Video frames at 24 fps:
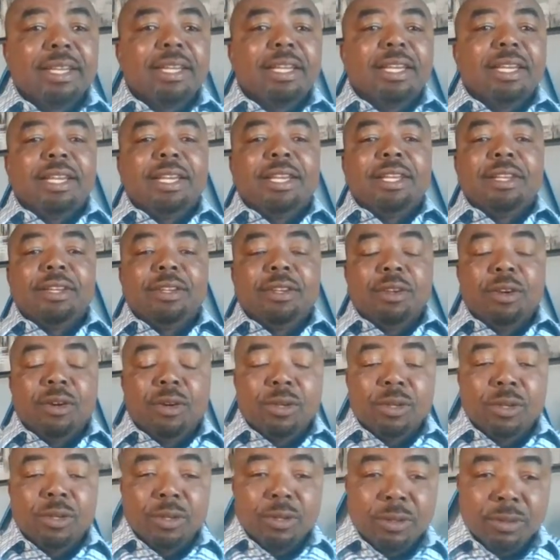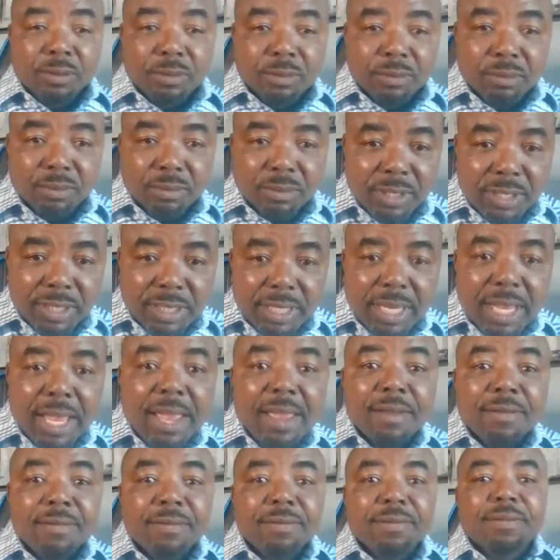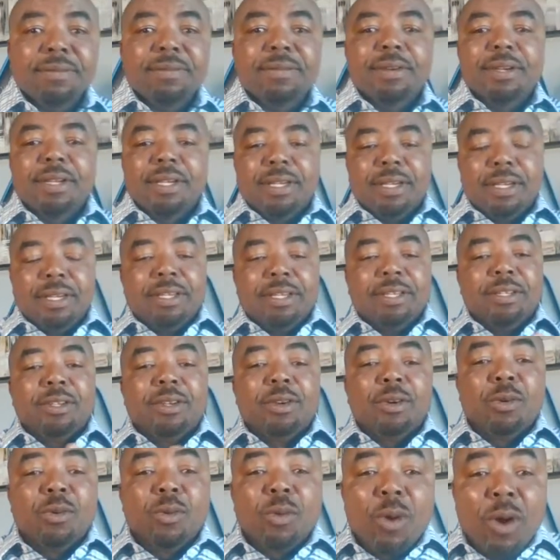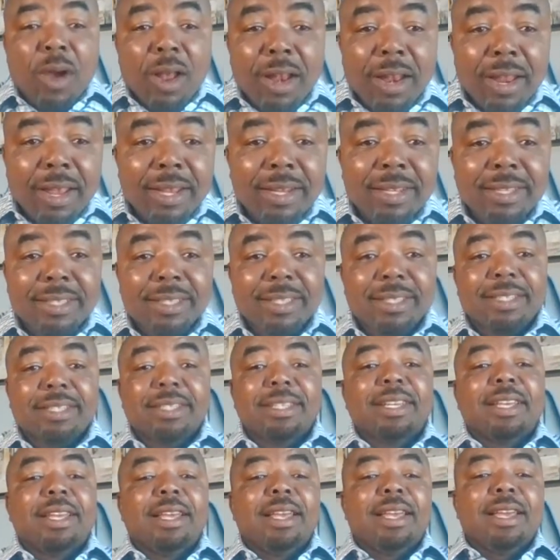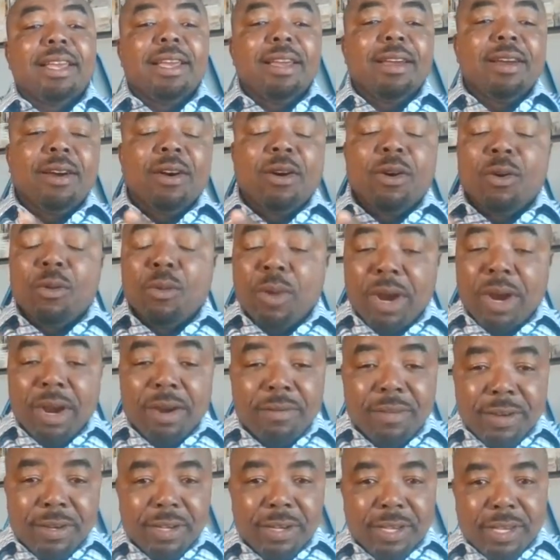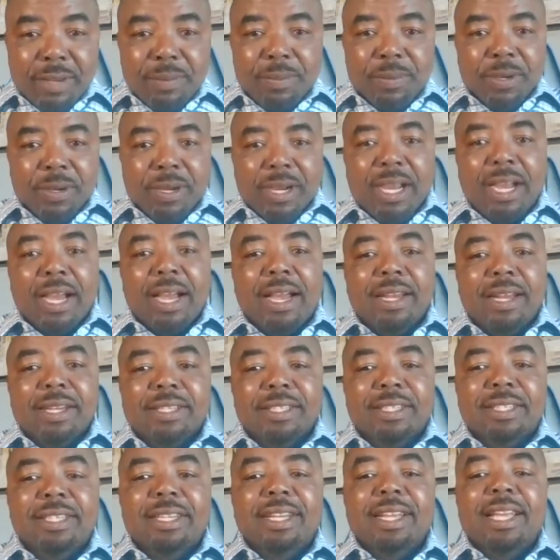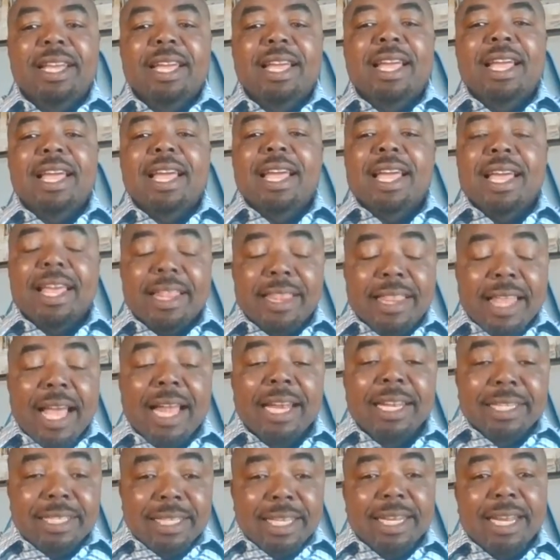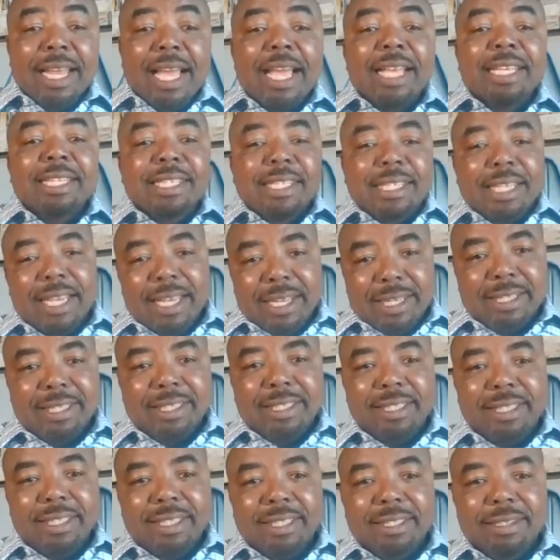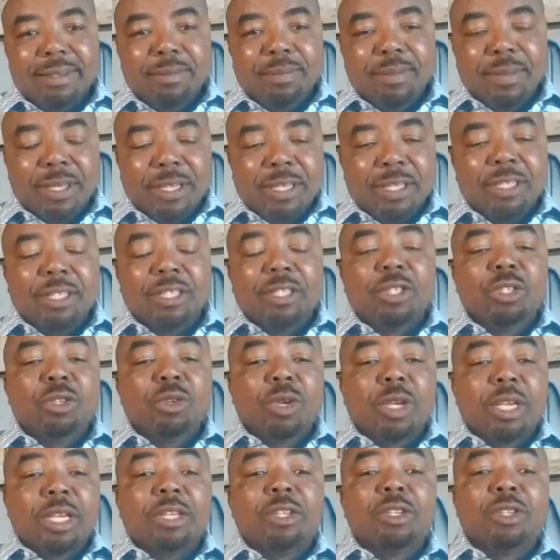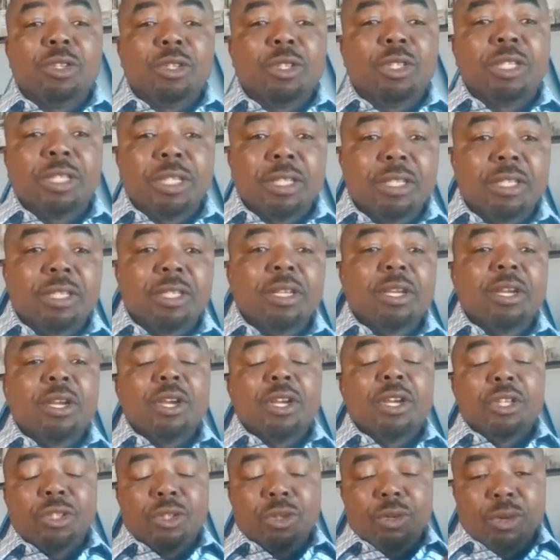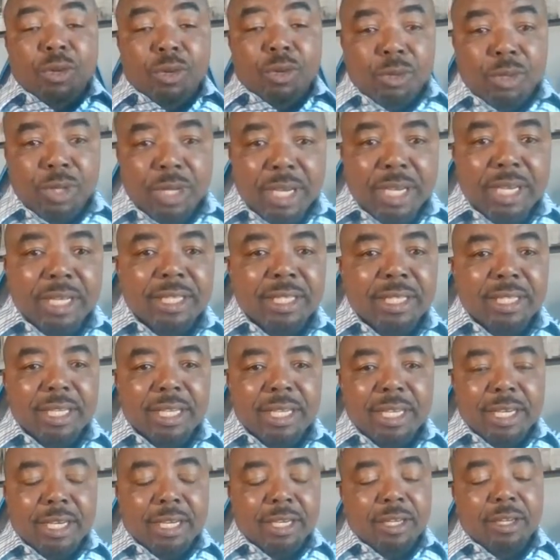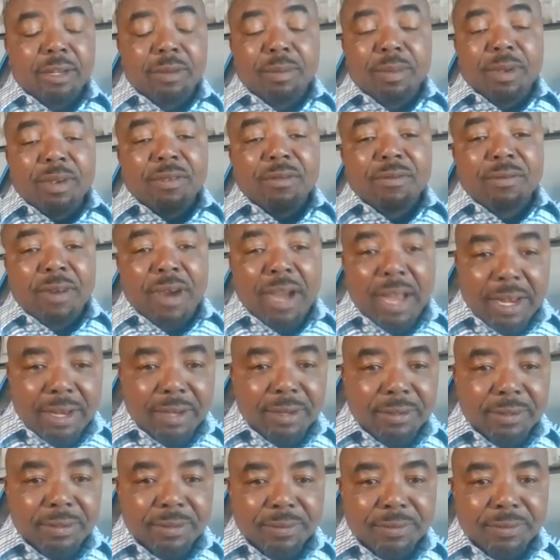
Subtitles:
in your safe, in your wallet, or wherever you keep your cash. That is an asset because you can use it to create economic value.